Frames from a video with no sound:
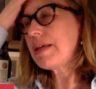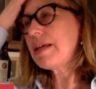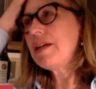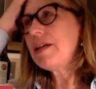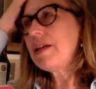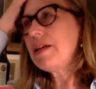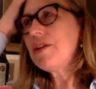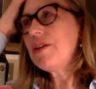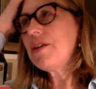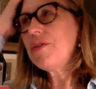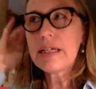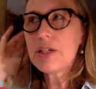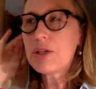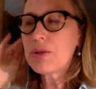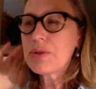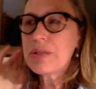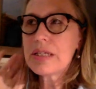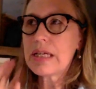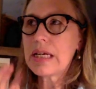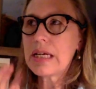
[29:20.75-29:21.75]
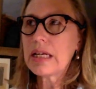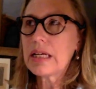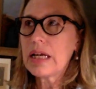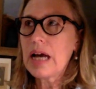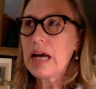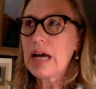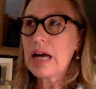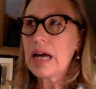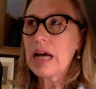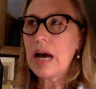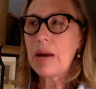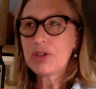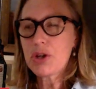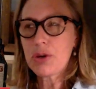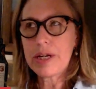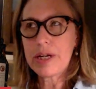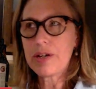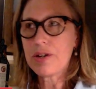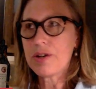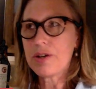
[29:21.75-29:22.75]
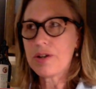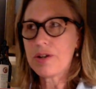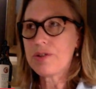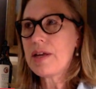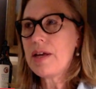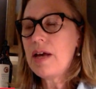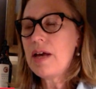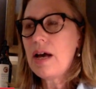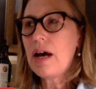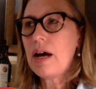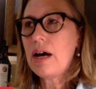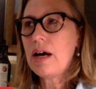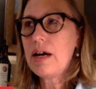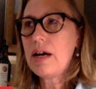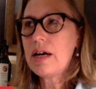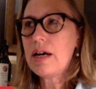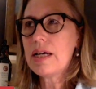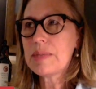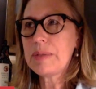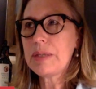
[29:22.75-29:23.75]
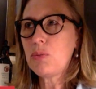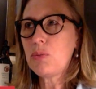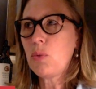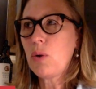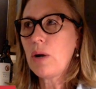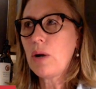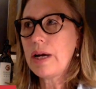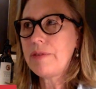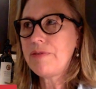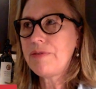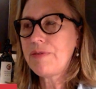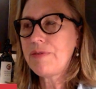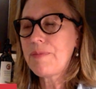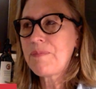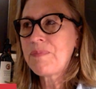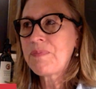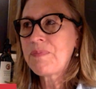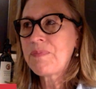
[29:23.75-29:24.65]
really interesting couple of traders, husband and wife,